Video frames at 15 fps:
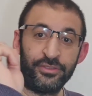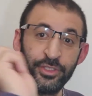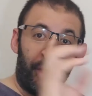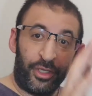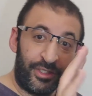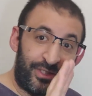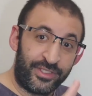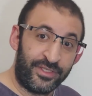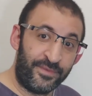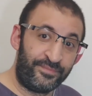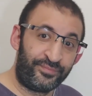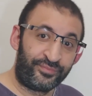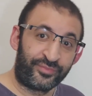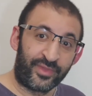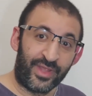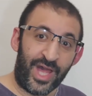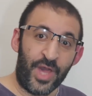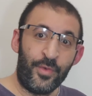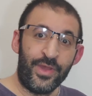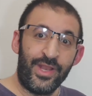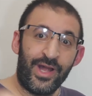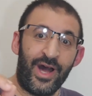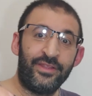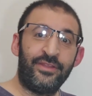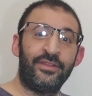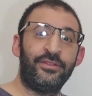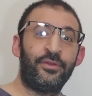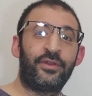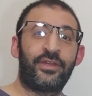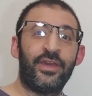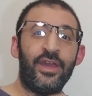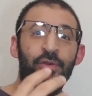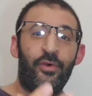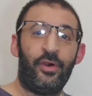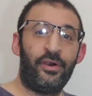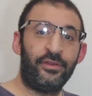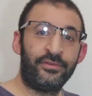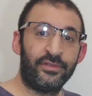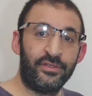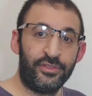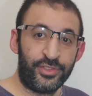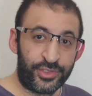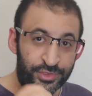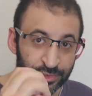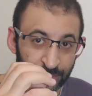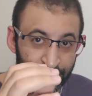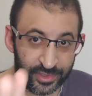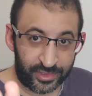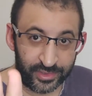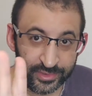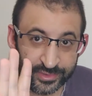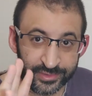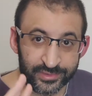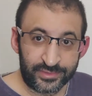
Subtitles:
dot, I will add the keyword super.